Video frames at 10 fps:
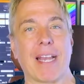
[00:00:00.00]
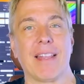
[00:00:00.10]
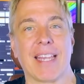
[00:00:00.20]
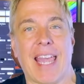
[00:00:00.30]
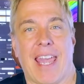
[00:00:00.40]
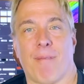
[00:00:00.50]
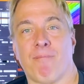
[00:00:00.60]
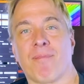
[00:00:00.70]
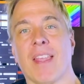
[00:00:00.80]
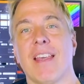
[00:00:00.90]
back in the game.
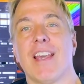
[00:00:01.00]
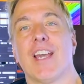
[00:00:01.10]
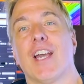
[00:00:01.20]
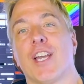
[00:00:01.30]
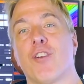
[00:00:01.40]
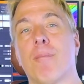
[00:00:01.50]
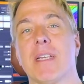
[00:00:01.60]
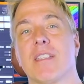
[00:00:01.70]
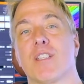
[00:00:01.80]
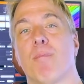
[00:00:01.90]
Your
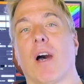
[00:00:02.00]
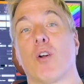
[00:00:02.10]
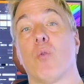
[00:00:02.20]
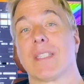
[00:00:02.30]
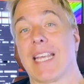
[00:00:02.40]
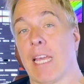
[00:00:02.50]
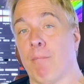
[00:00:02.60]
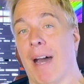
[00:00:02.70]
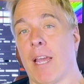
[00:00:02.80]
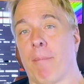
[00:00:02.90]
business model was, in
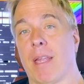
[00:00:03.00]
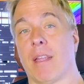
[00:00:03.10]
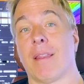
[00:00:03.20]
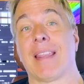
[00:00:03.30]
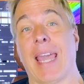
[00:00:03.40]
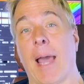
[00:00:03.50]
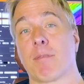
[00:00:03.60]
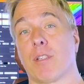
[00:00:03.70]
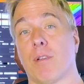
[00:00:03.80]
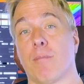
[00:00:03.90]
my opinion, the
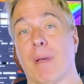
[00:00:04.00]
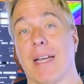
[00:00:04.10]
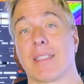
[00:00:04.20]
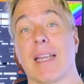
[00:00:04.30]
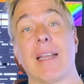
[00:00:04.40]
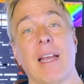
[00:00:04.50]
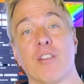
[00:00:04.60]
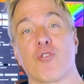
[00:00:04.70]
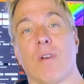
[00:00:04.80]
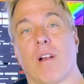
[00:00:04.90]
absolute best, and I
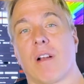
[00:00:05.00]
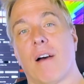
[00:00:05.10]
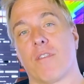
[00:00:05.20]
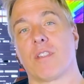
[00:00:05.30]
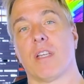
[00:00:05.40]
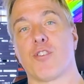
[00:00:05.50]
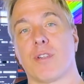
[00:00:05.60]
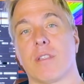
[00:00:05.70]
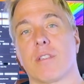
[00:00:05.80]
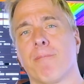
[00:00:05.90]
enjoyed our
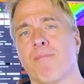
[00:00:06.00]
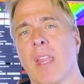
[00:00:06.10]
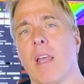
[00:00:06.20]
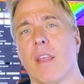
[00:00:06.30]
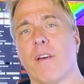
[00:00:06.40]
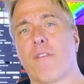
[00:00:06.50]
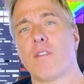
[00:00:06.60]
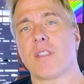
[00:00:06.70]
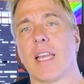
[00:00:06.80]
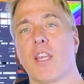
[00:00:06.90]
conversations. The
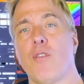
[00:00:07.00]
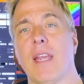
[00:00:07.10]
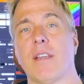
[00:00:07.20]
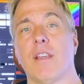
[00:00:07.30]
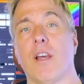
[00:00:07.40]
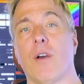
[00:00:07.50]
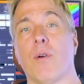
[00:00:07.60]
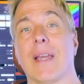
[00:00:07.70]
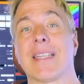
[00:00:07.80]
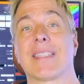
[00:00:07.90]
first thing you need to
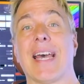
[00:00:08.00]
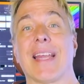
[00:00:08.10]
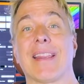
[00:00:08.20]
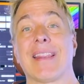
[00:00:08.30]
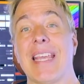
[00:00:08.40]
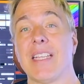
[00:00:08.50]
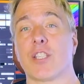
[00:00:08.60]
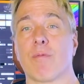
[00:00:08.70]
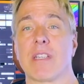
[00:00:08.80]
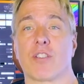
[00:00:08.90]
know is that
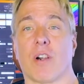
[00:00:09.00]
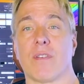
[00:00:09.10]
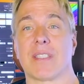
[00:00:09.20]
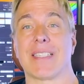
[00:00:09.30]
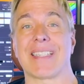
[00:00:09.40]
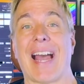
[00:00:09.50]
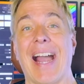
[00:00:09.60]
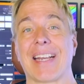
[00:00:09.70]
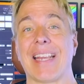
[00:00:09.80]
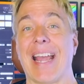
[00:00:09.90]
these three services
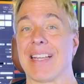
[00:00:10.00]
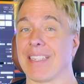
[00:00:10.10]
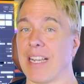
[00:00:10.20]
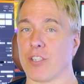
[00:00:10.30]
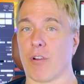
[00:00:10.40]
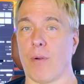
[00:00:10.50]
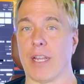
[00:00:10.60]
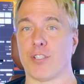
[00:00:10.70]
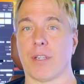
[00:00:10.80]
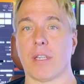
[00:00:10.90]
act as an escrow
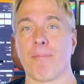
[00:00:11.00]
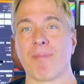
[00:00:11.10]
agent.